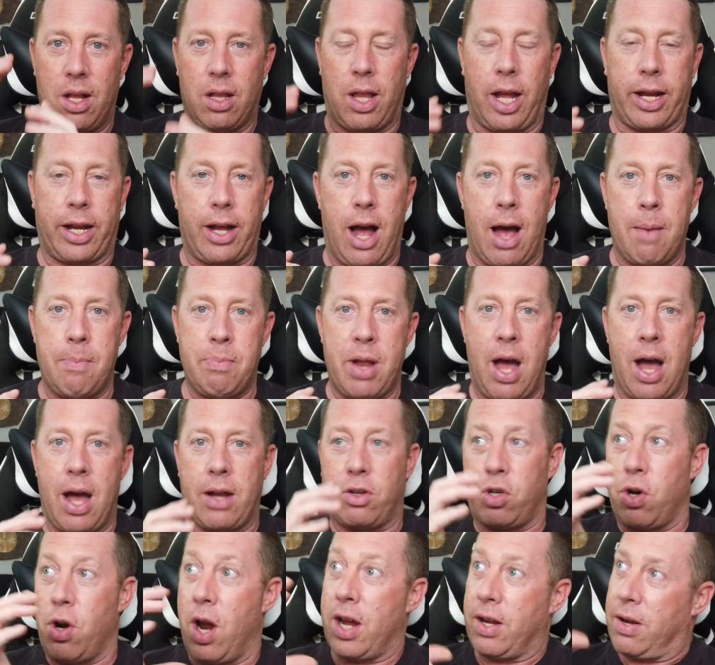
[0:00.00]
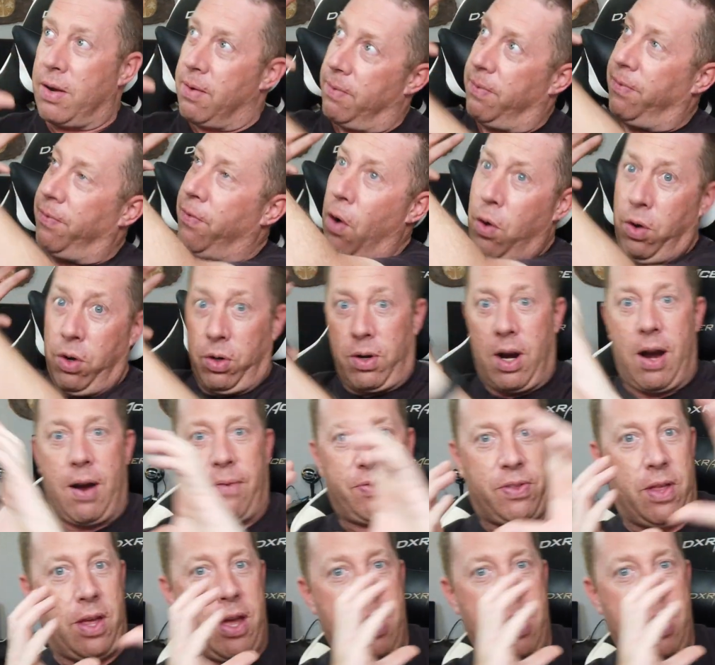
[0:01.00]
Like I'm not trying to photograph